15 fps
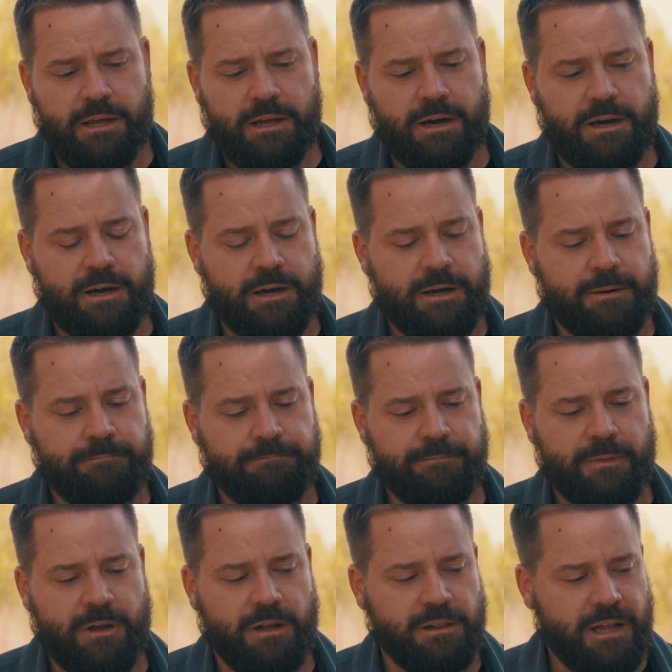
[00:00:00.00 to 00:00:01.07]
A
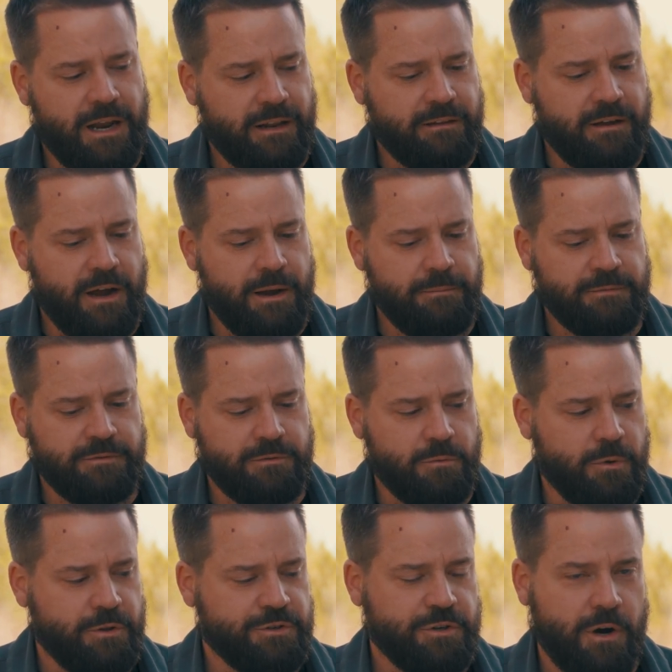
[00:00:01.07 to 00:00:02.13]
lot of times
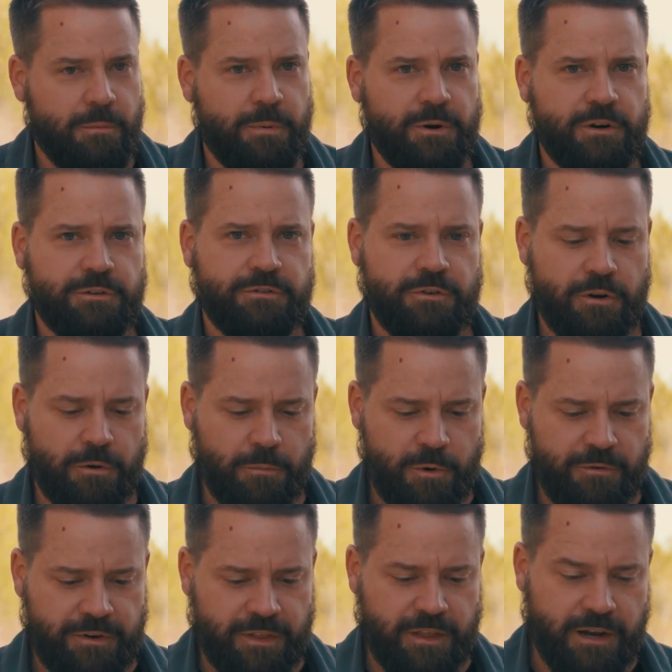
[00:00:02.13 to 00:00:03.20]
with sharpeners, you're
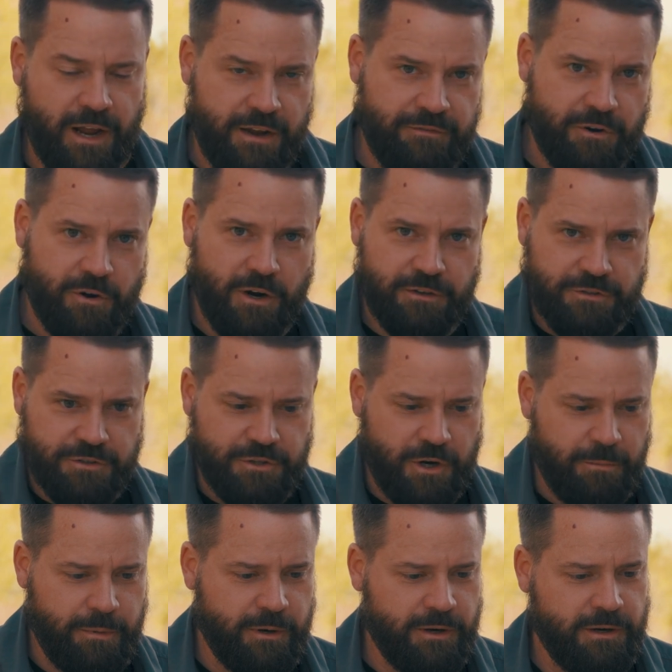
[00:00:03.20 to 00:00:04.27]
moving the knife across the
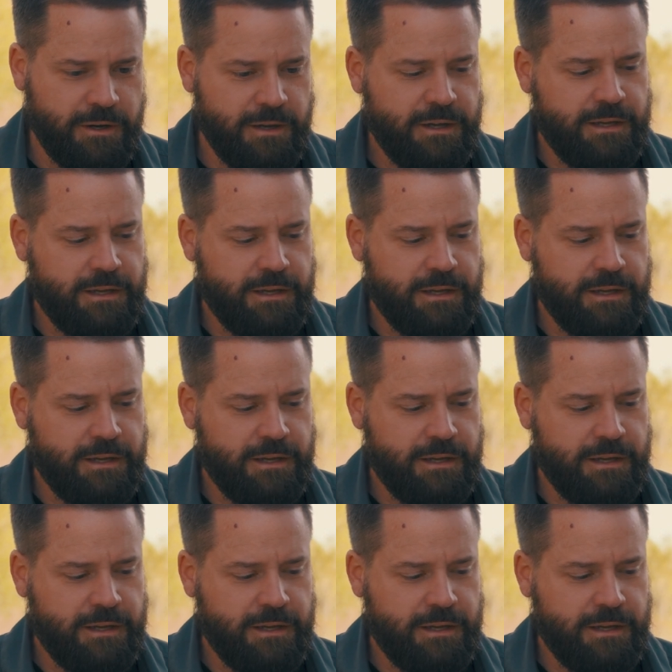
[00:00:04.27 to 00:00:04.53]
sharpener.